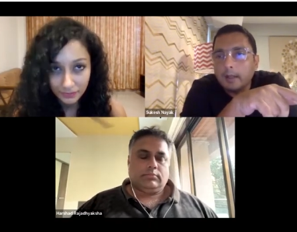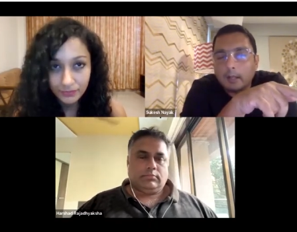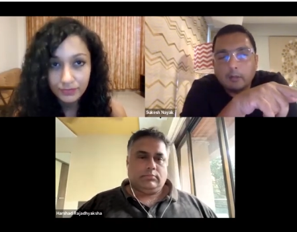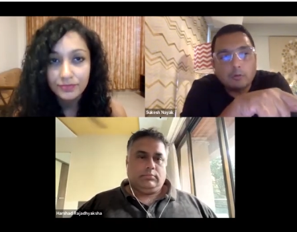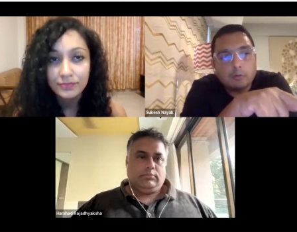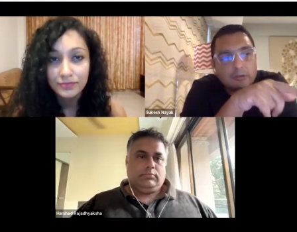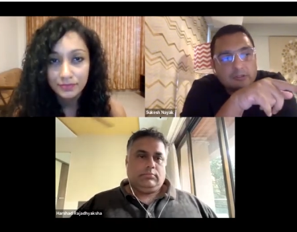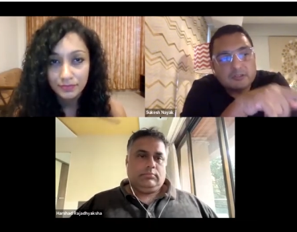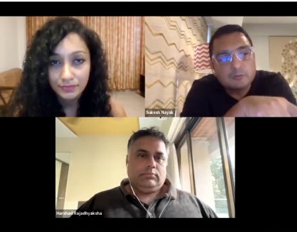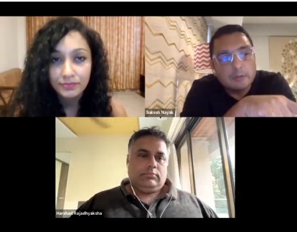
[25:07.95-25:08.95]
Speaker 1: and you're not
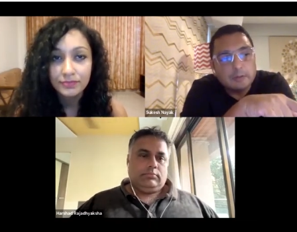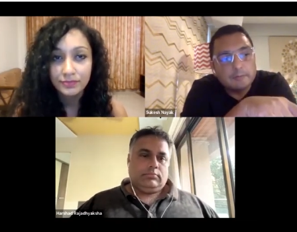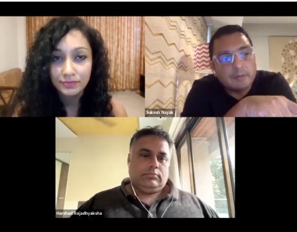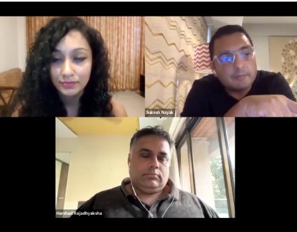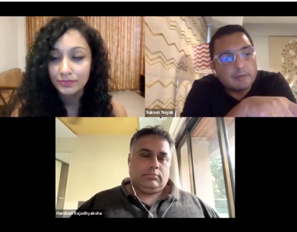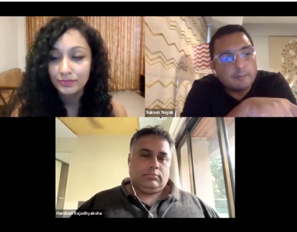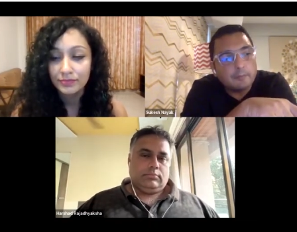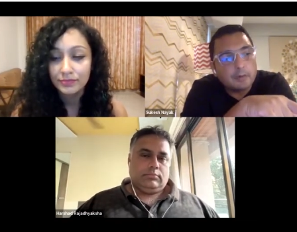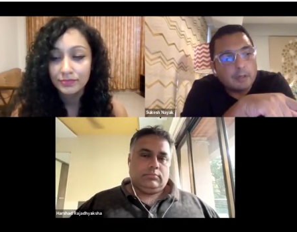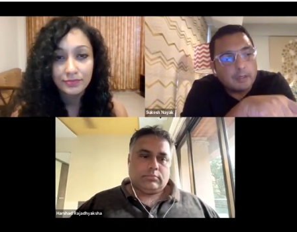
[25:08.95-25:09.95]
just doing something
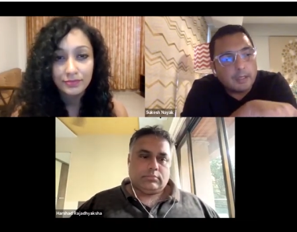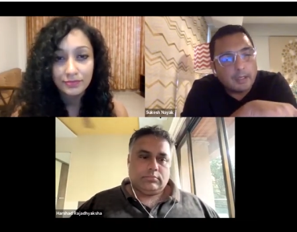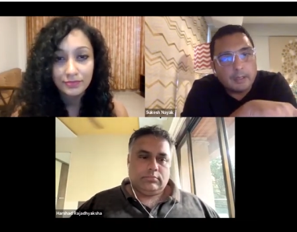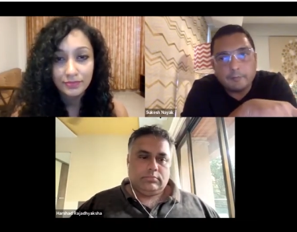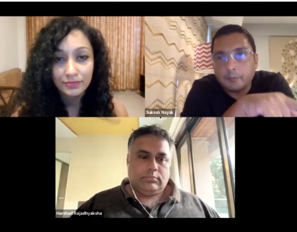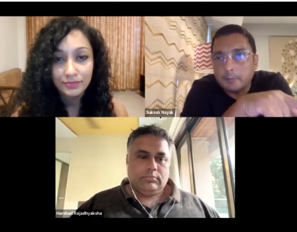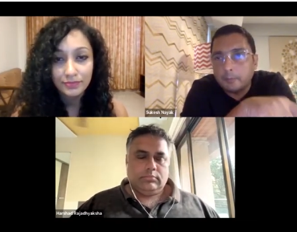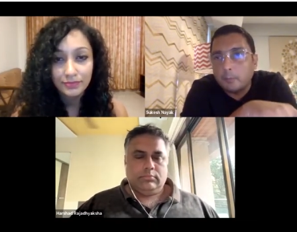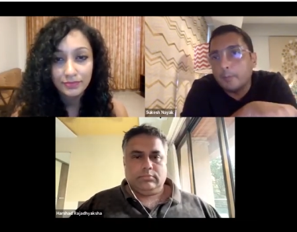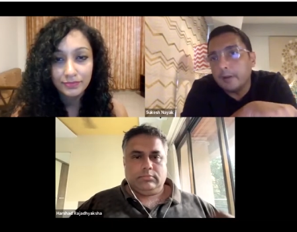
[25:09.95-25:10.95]
for a day, for a
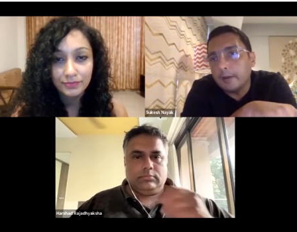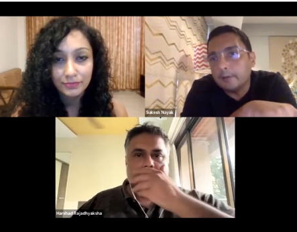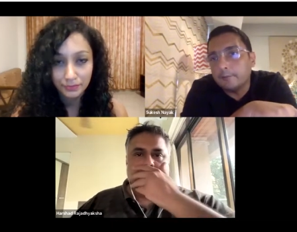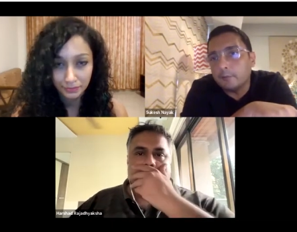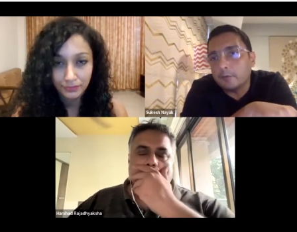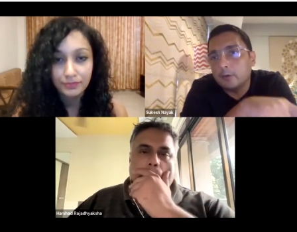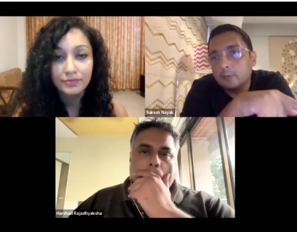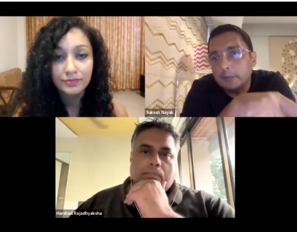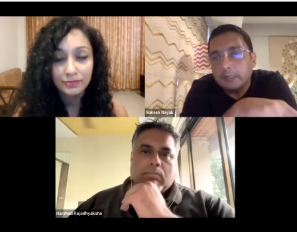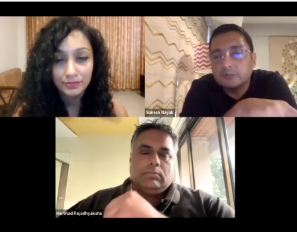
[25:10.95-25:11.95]
moment, for an
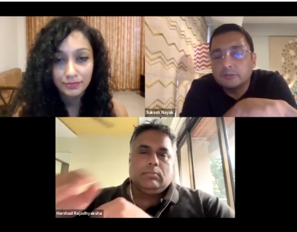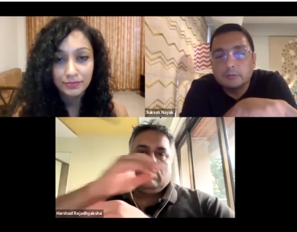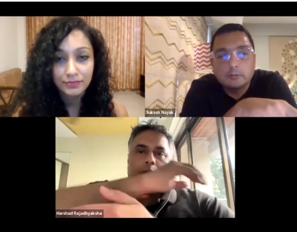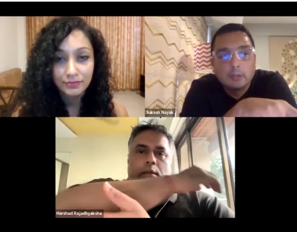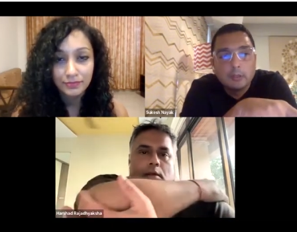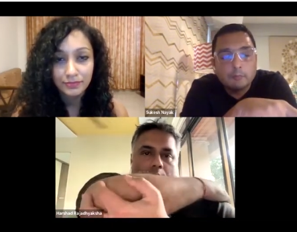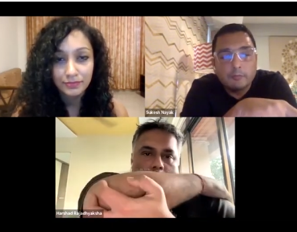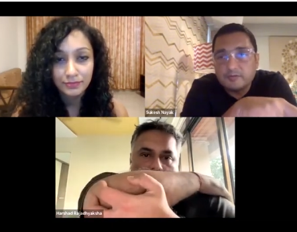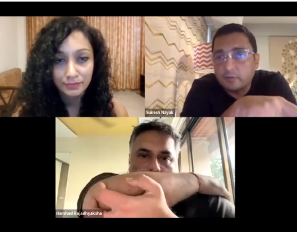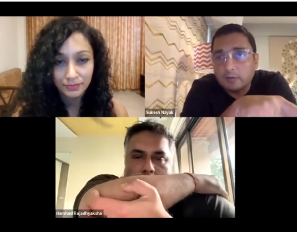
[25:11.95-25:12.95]
occasion,
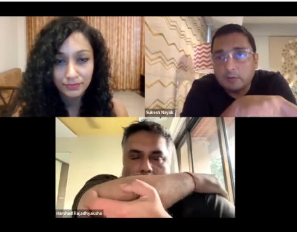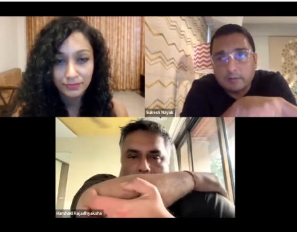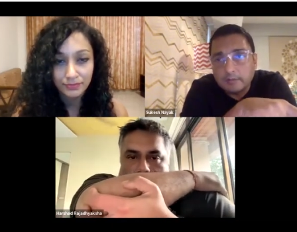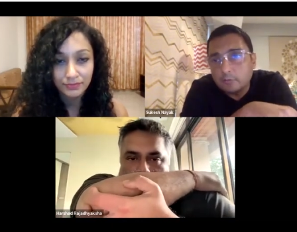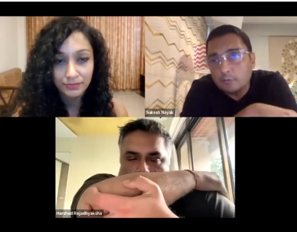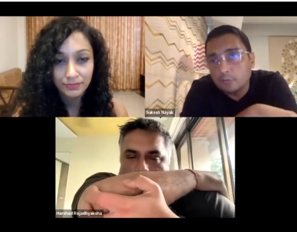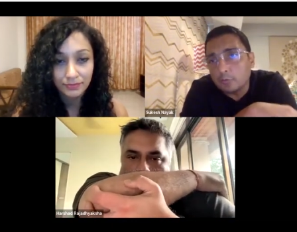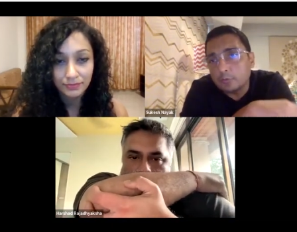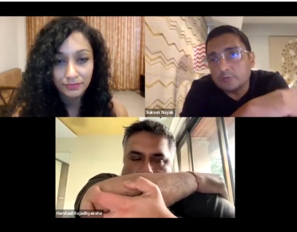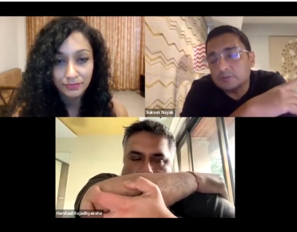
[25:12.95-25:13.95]
which has got nothing to do
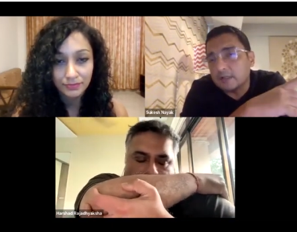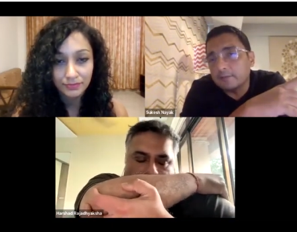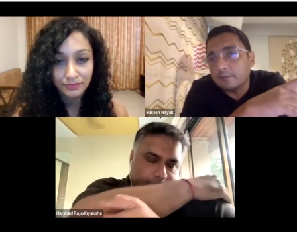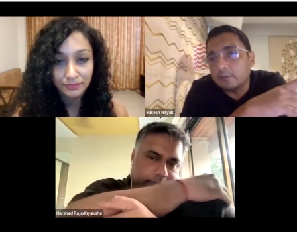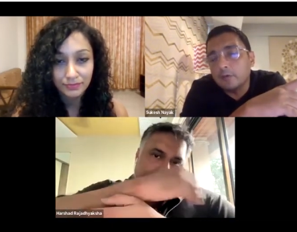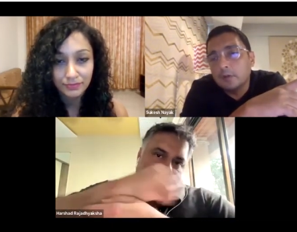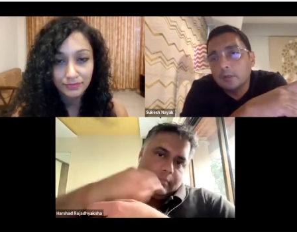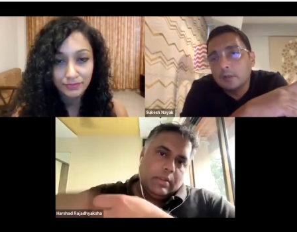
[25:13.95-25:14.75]
what you stand for